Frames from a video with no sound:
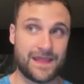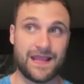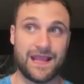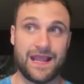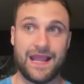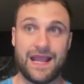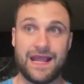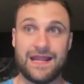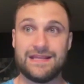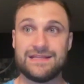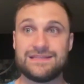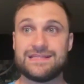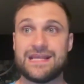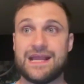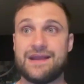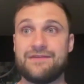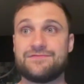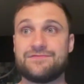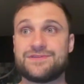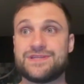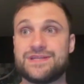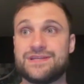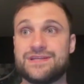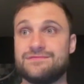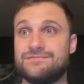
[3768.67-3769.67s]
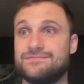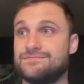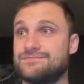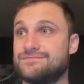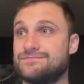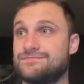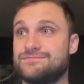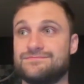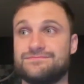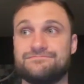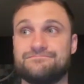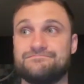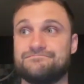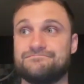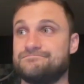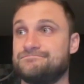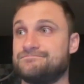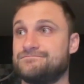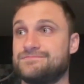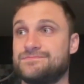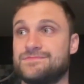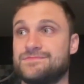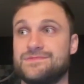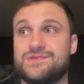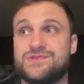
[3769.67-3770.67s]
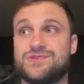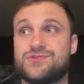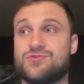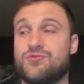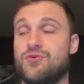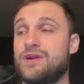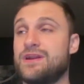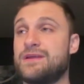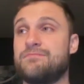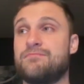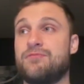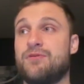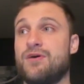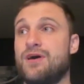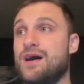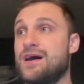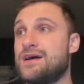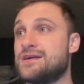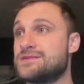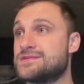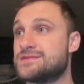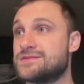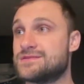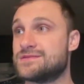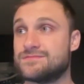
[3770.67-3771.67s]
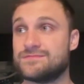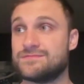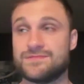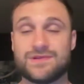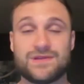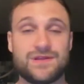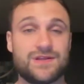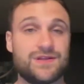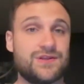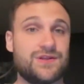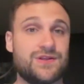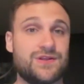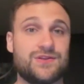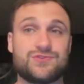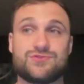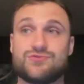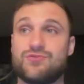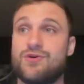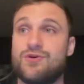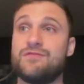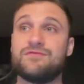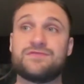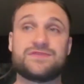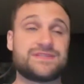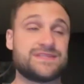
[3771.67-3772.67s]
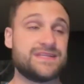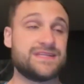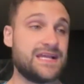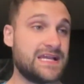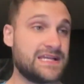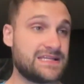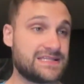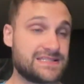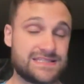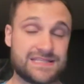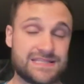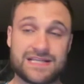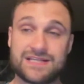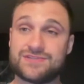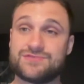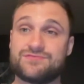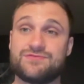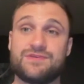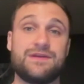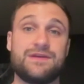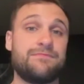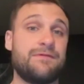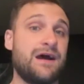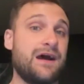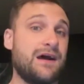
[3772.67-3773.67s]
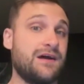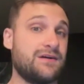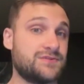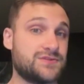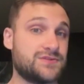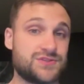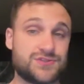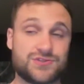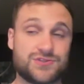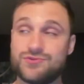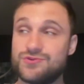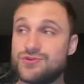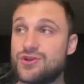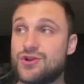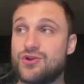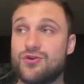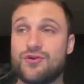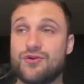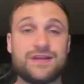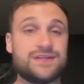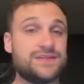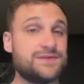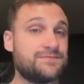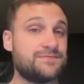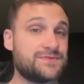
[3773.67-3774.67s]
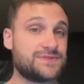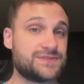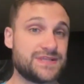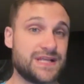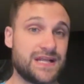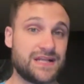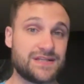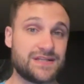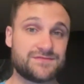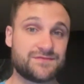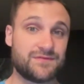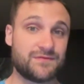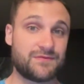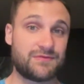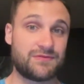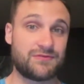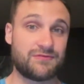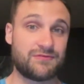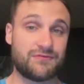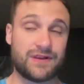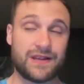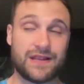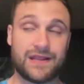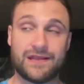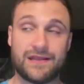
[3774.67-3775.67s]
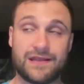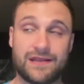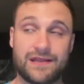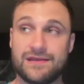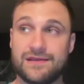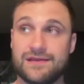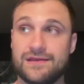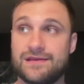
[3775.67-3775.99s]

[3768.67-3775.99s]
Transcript: and he's averaging 20 plus, 12 assists, 6 rebounds, shooting crazy percentage from three.